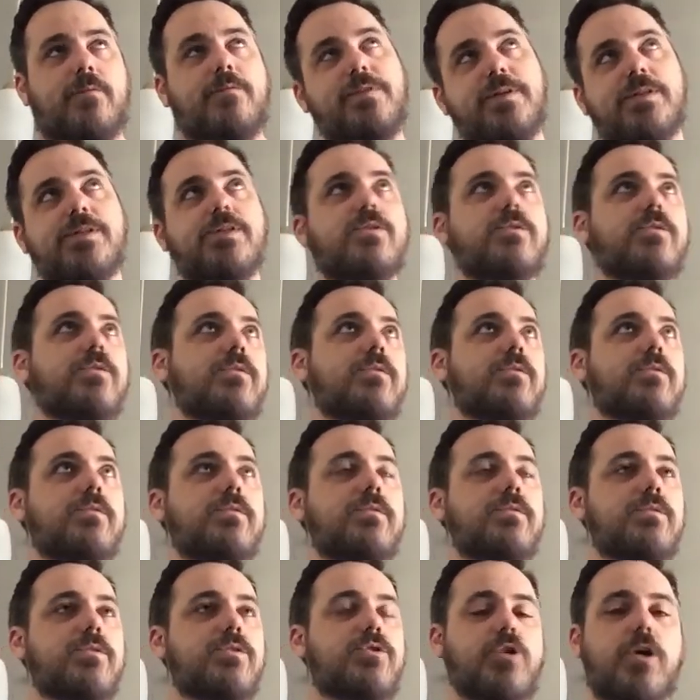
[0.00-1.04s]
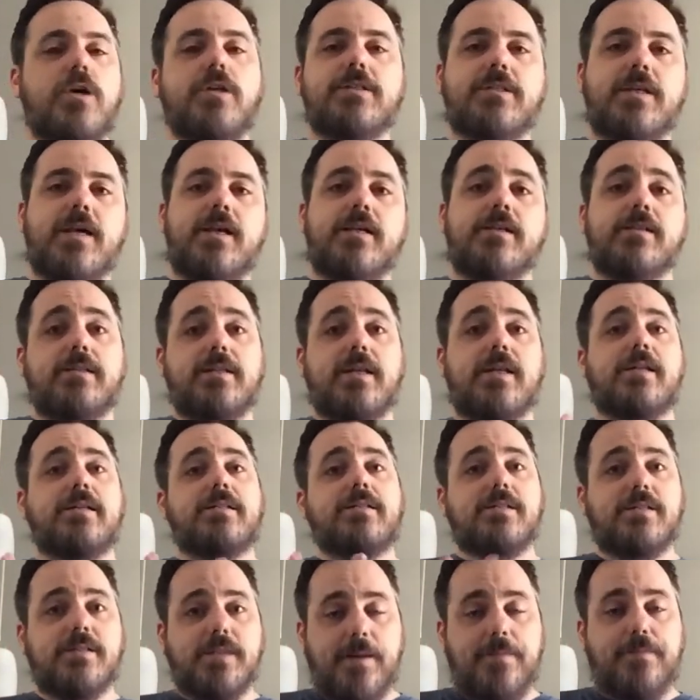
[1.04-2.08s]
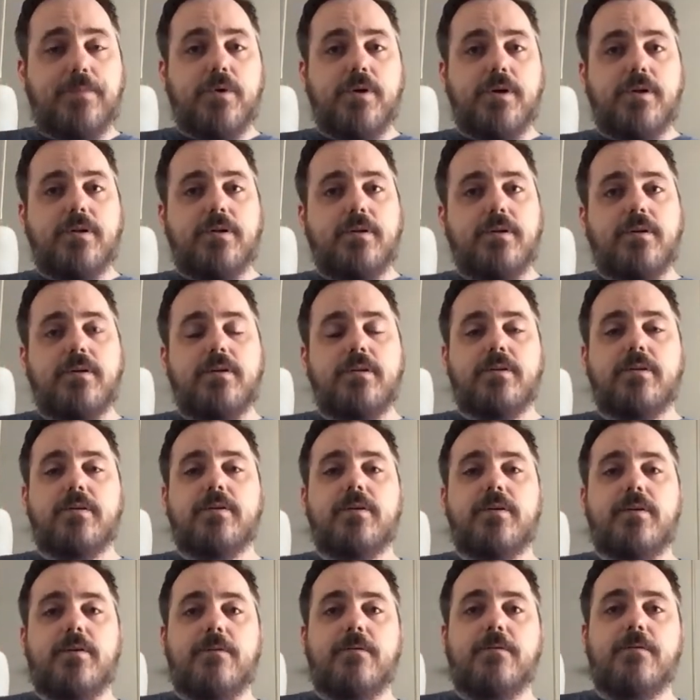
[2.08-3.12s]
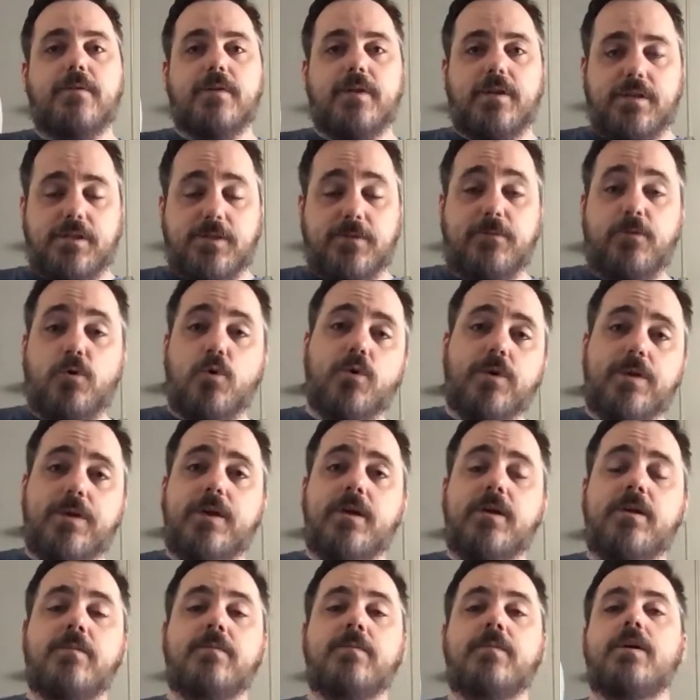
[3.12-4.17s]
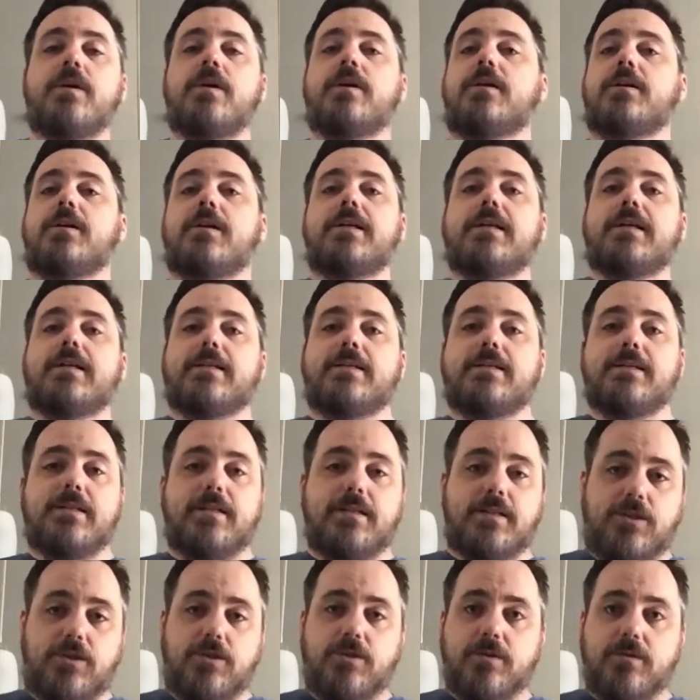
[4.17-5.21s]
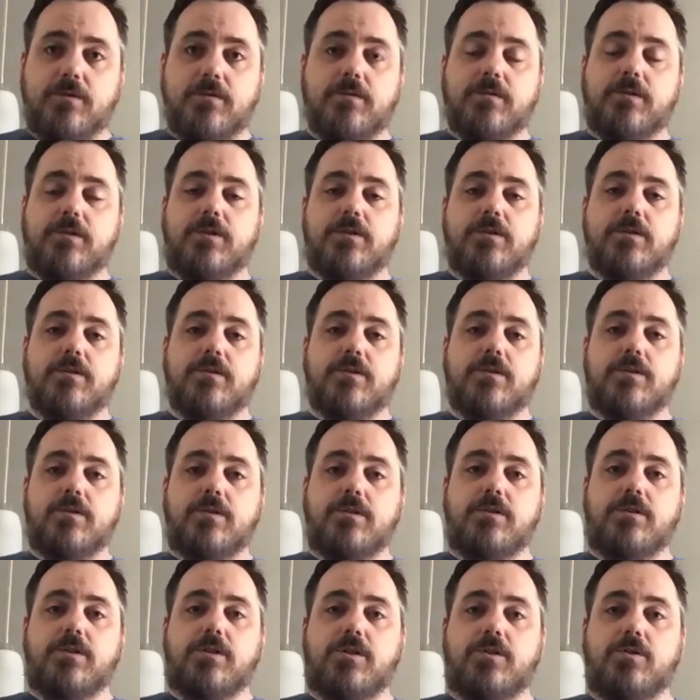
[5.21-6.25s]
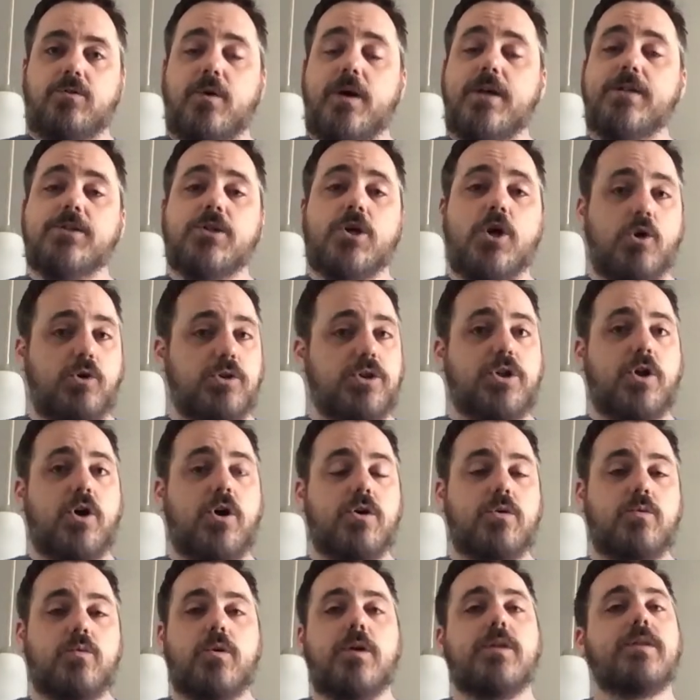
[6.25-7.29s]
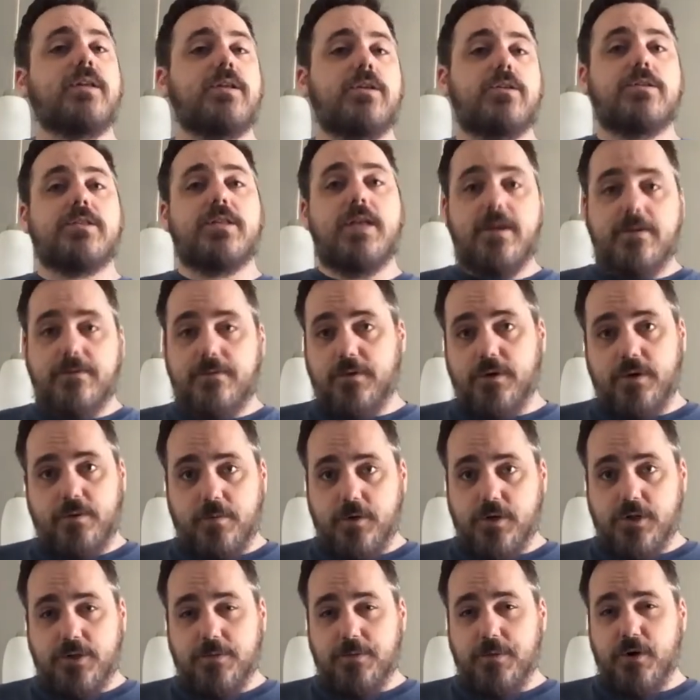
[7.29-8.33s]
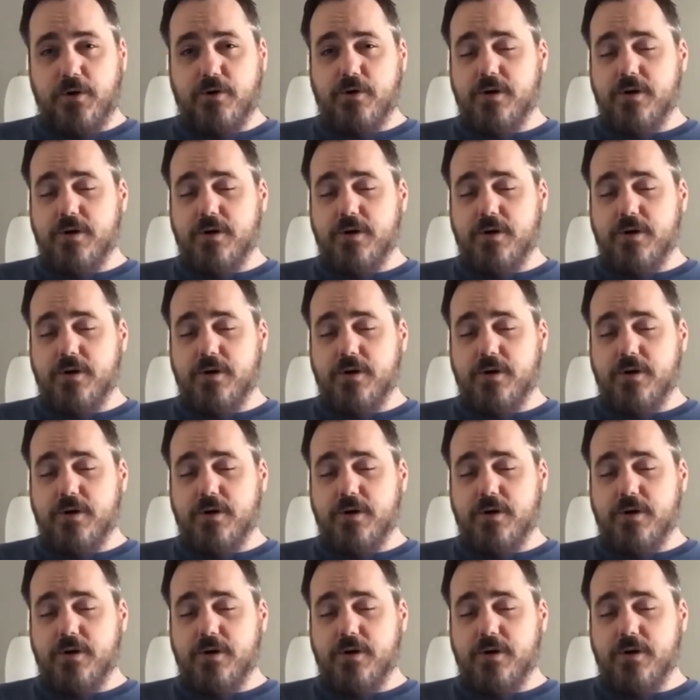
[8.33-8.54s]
physical, drug test that is separate that's for them. Your U.S. Coast Guard one that you take for your Merchant Marine